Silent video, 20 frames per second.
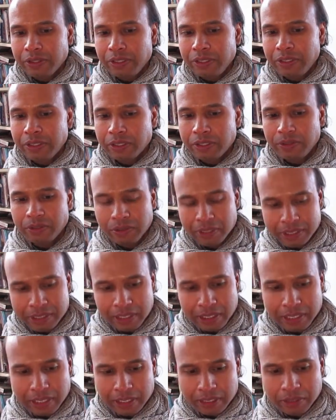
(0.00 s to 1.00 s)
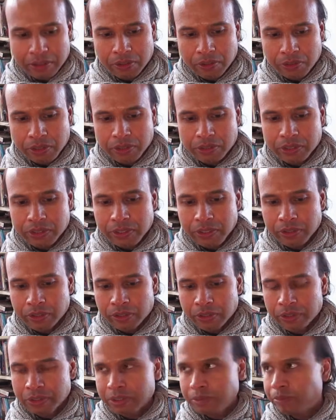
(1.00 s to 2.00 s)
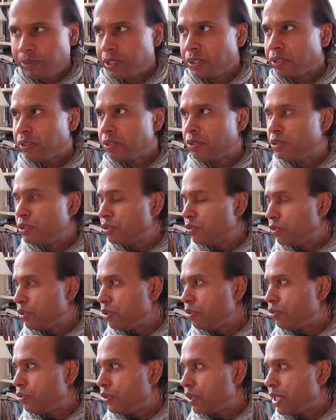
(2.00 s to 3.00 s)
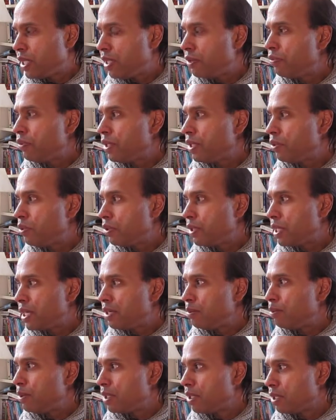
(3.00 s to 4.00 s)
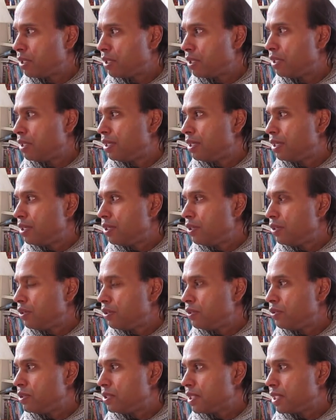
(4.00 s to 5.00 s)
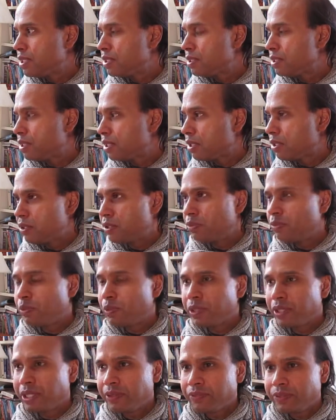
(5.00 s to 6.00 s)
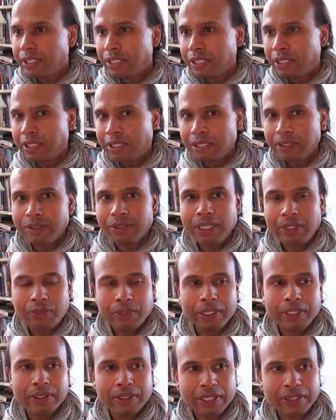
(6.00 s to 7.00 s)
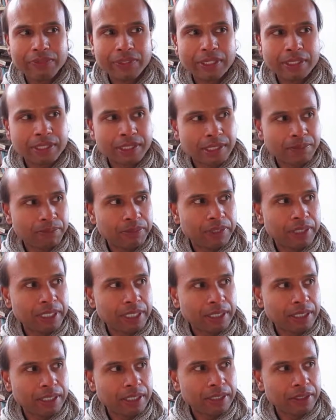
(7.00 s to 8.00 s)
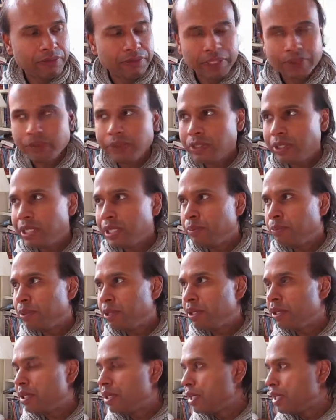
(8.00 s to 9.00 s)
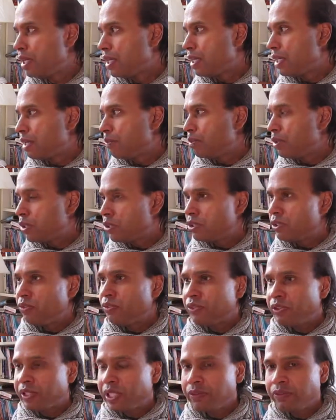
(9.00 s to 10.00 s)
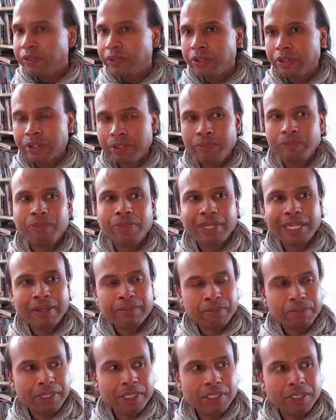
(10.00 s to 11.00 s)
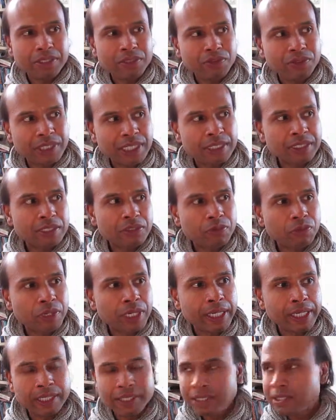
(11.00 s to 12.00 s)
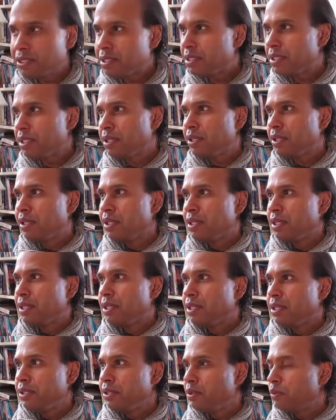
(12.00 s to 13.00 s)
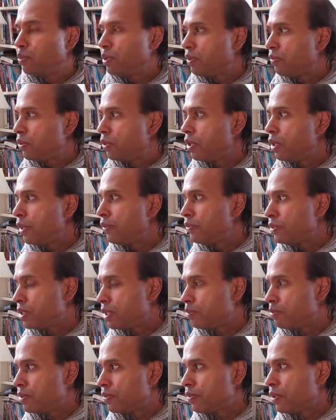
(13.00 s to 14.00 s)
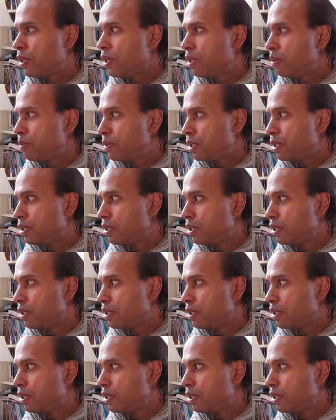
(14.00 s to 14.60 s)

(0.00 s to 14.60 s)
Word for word: you know, it's like, oh, you're doing your Course in Miracles, you're, you're forgiving your neighbor who's just, I don't know what they've done. Anyway, they've done something. Forgiving your neighbor, because you've forgiven them, that means you've just erased, you know, one of your lifetimes of karma.